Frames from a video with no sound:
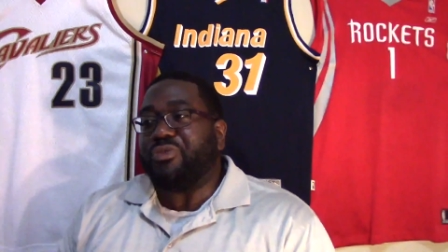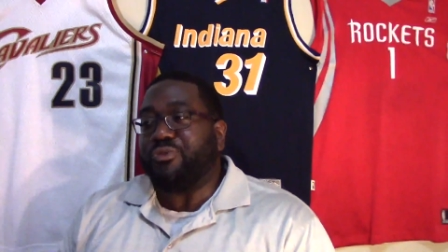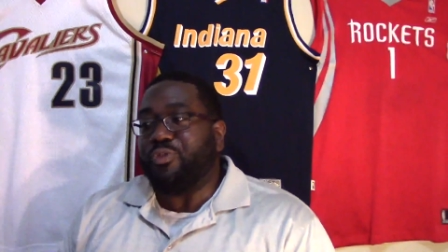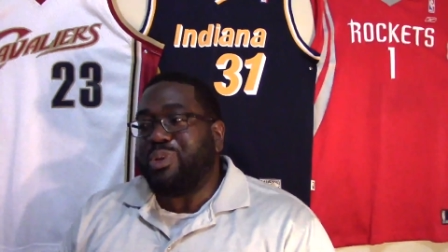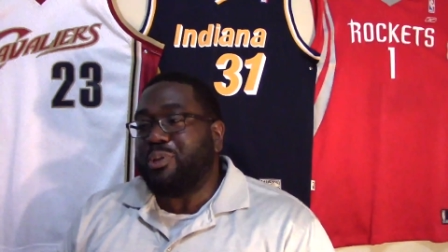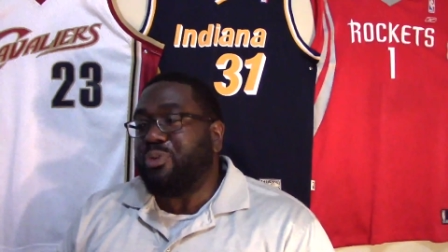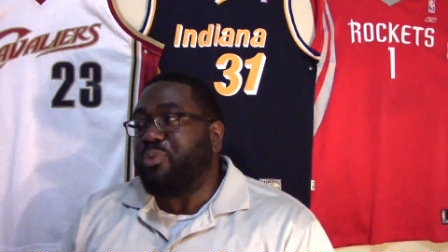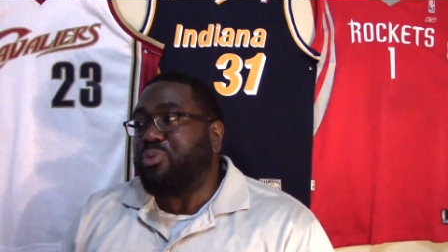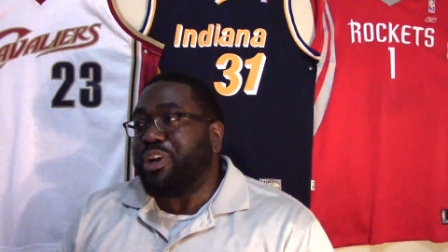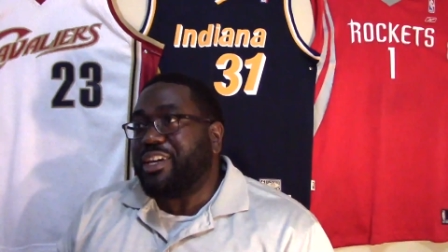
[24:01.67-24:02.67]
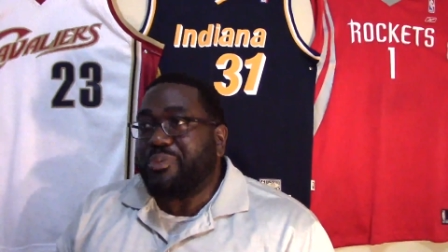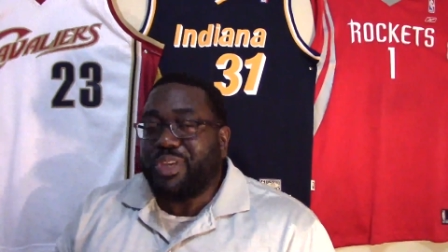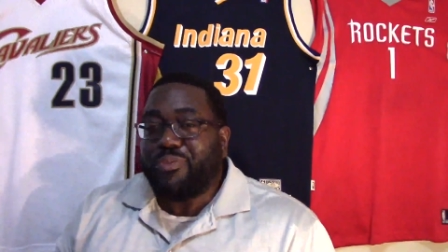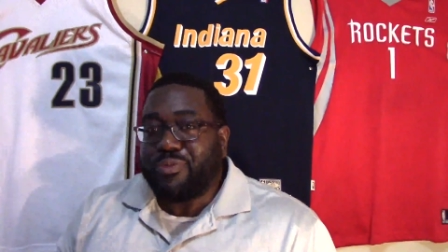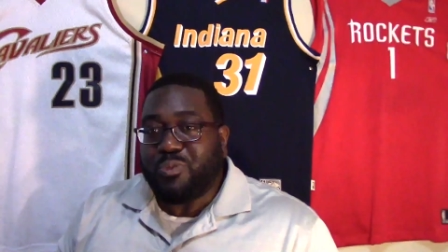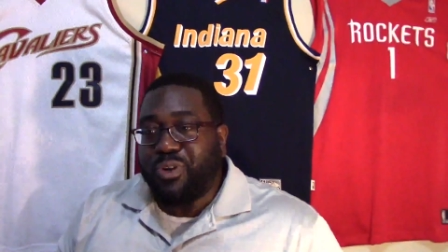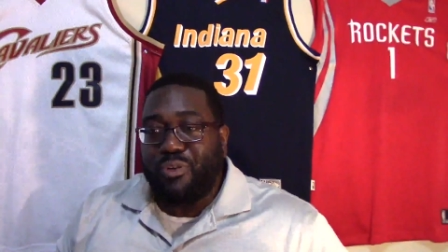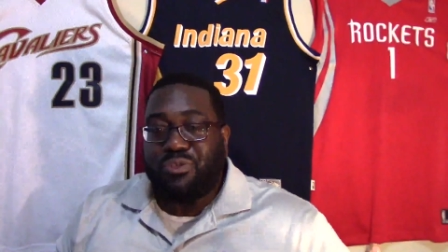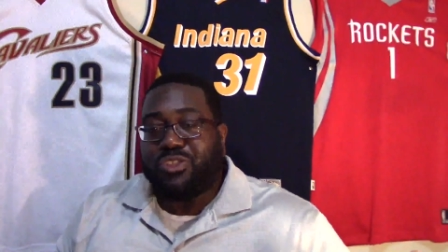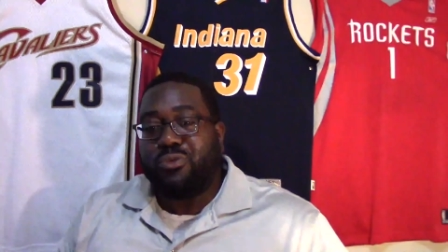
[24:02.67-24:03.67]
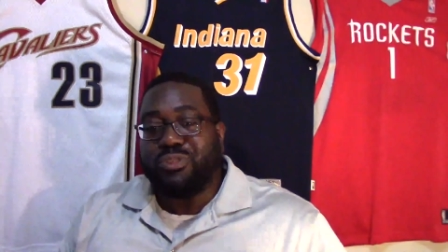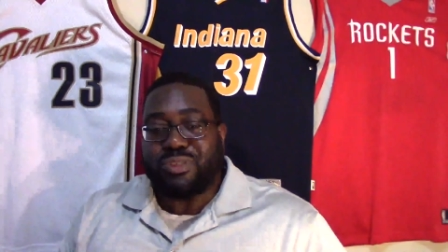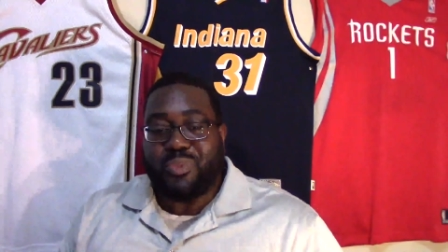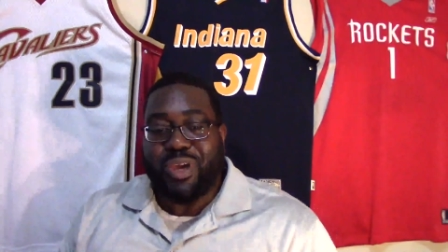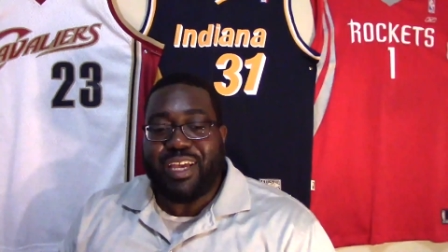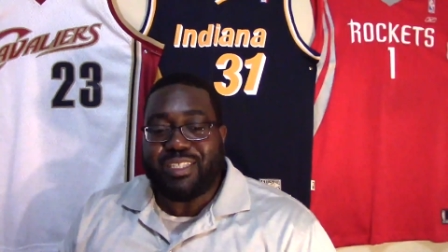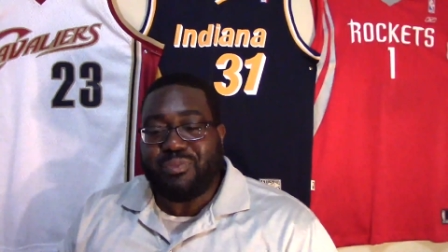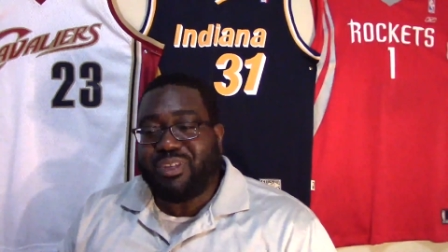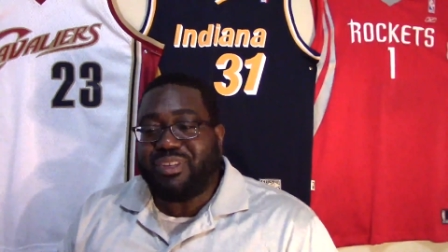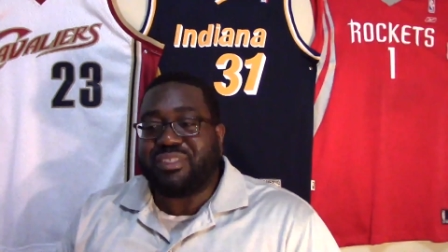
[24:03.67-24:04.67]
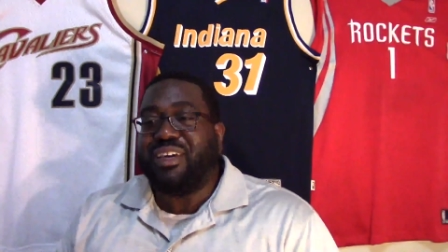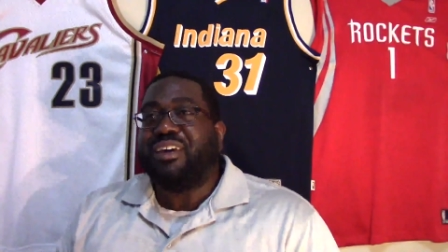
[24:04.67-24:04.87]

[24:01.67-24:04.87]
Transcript: through people, breaking people's bones, going to the basket, because